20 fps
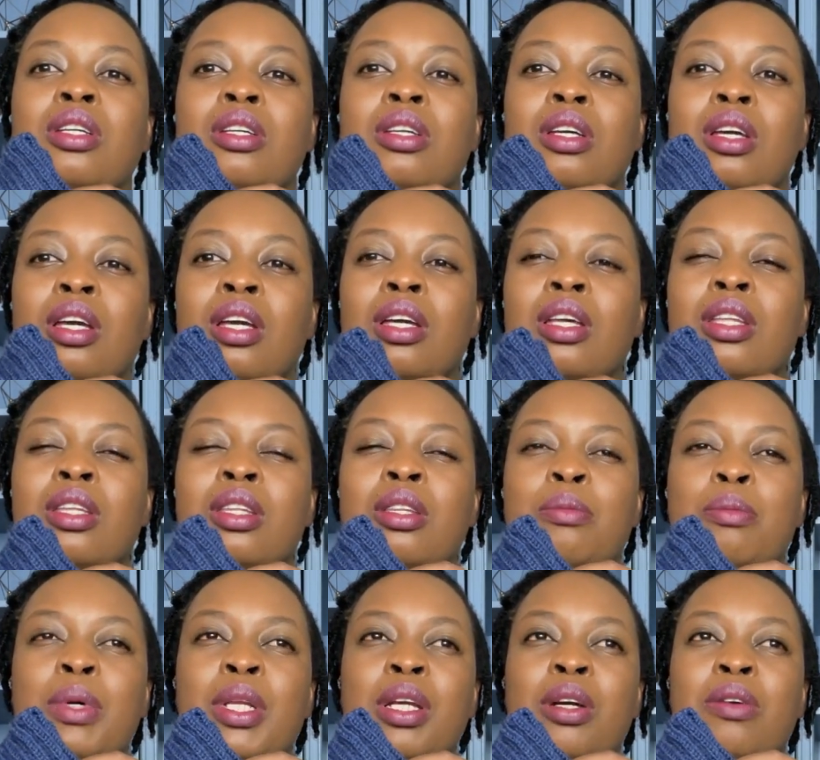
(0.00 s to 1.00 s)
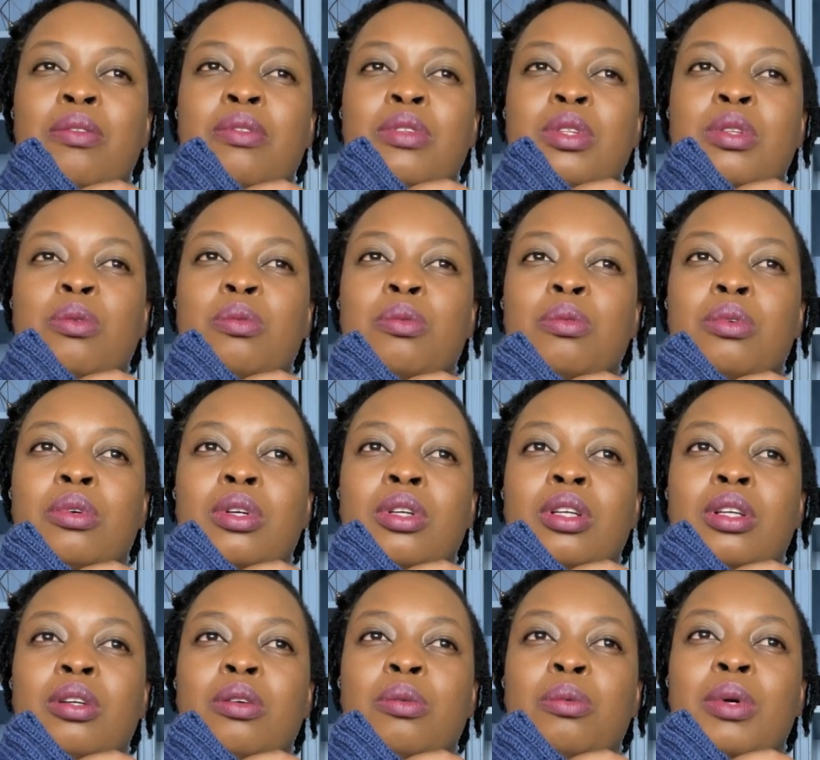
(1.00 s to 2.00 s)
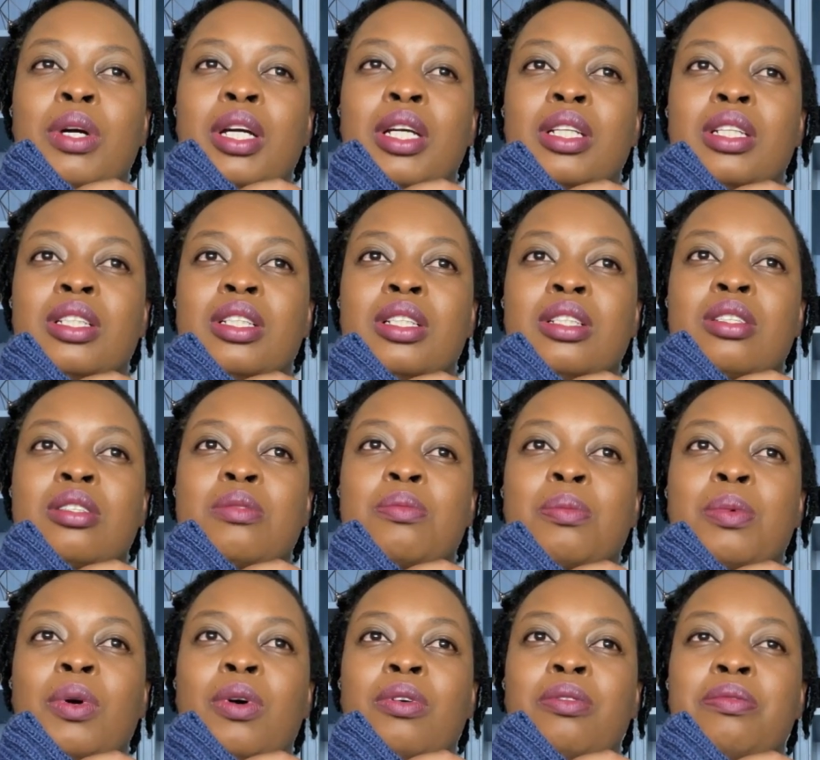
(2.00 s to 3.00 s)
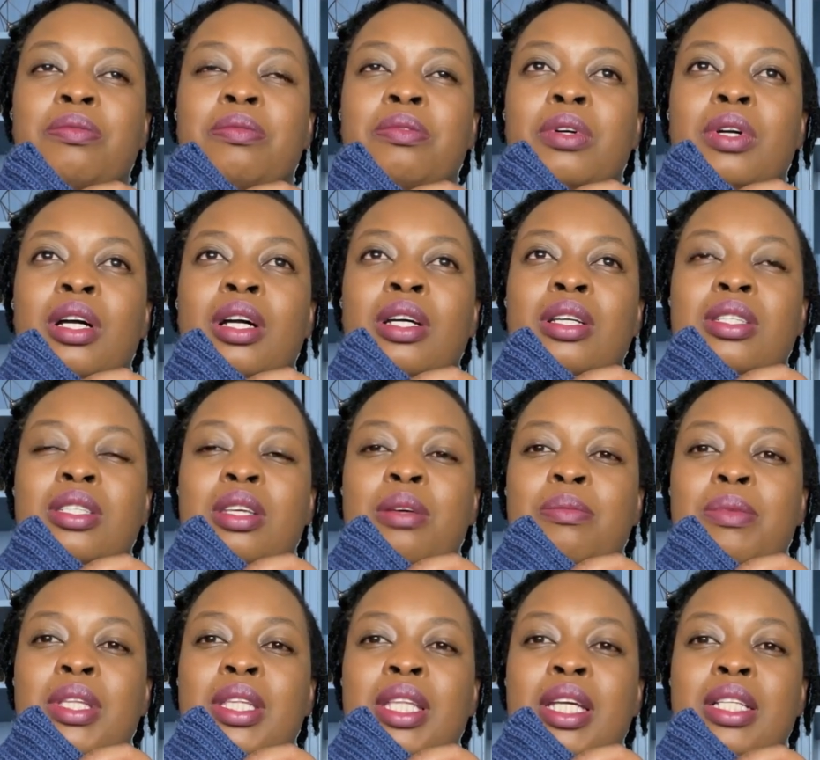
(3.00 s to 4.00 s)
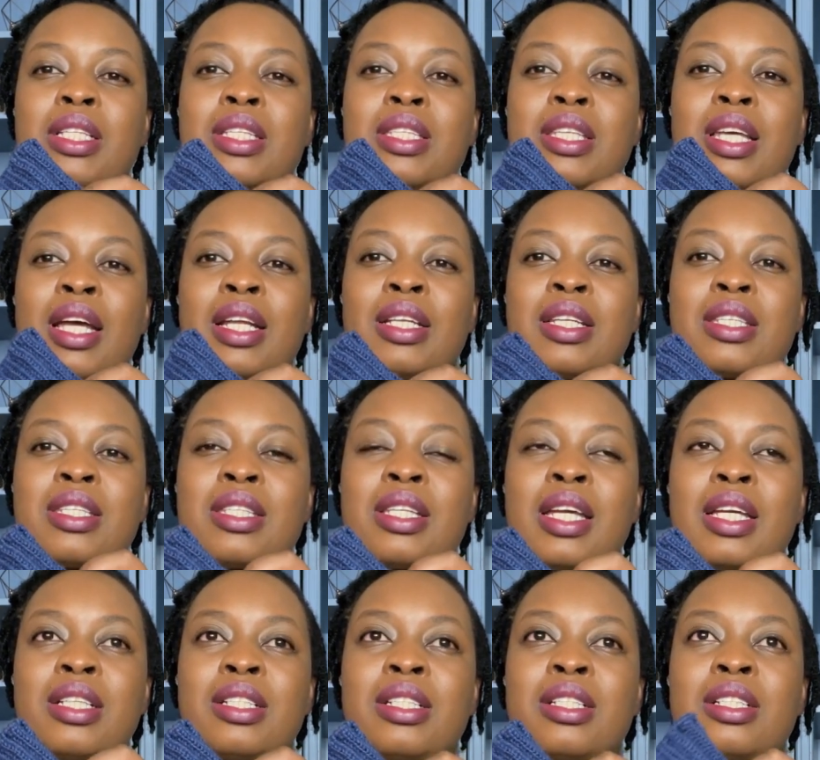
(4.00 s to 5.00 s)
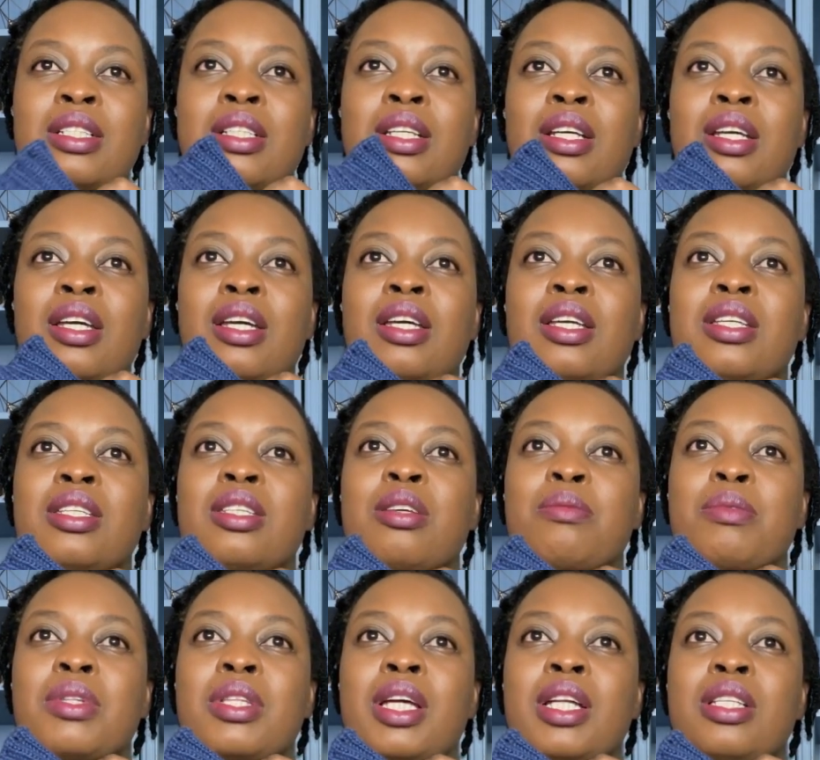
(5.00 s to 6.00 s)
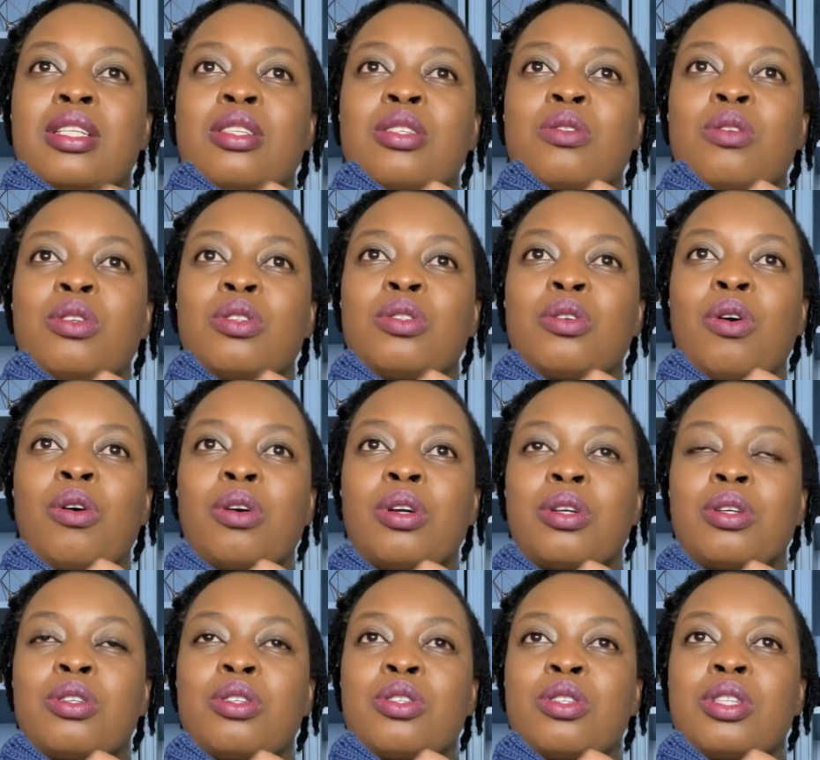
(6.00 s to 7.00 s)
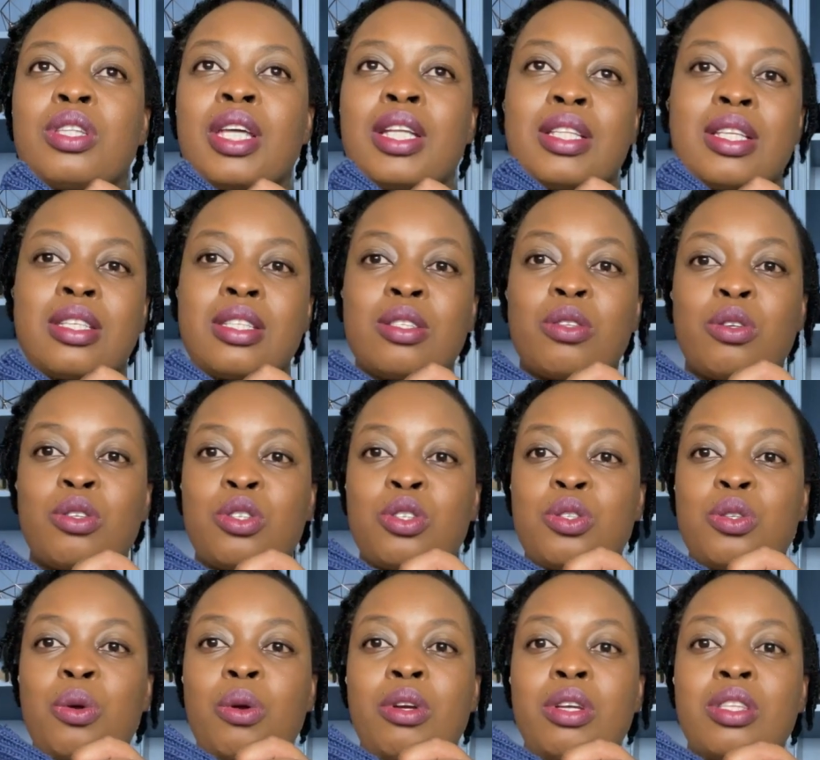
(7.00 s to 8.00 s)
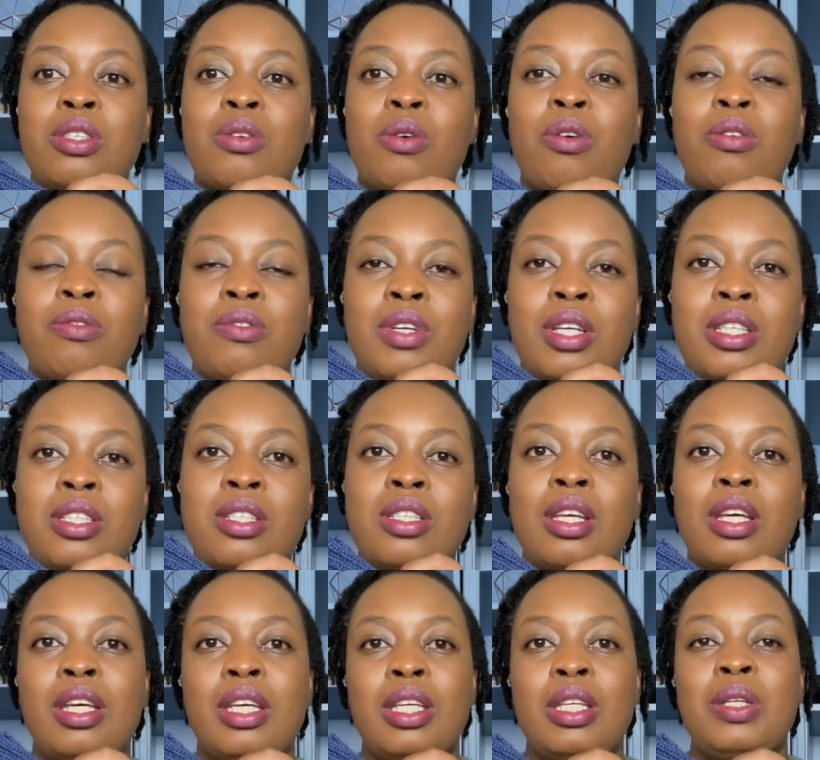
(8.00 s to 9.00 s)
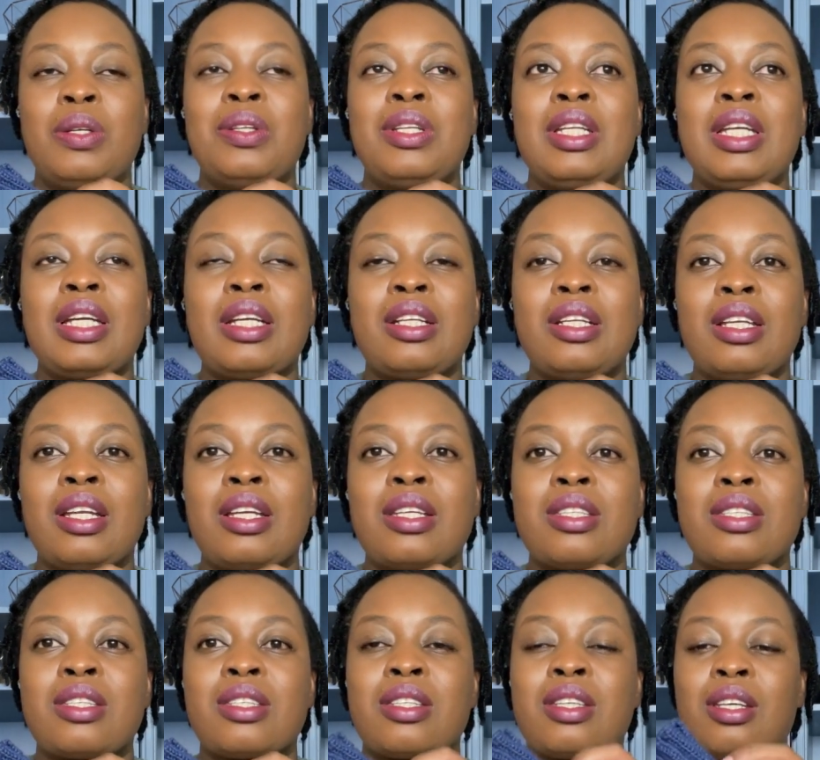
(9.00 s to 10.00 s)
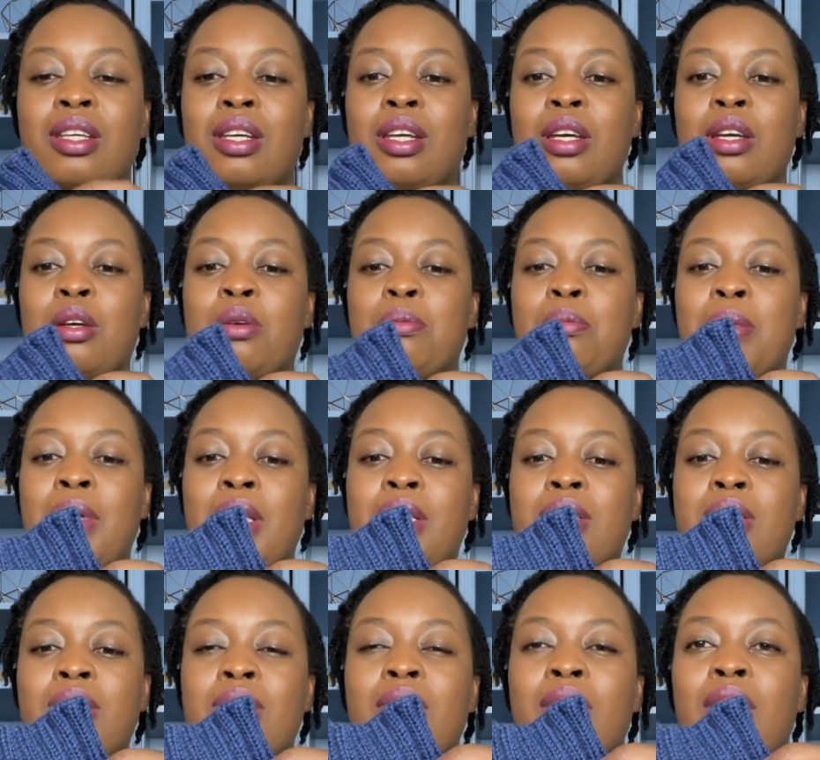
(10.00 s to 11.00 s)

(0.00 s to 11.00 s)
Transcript: the meaning of the word is more of something that is understated, something that is not, that does not show its obvious uniqueness, but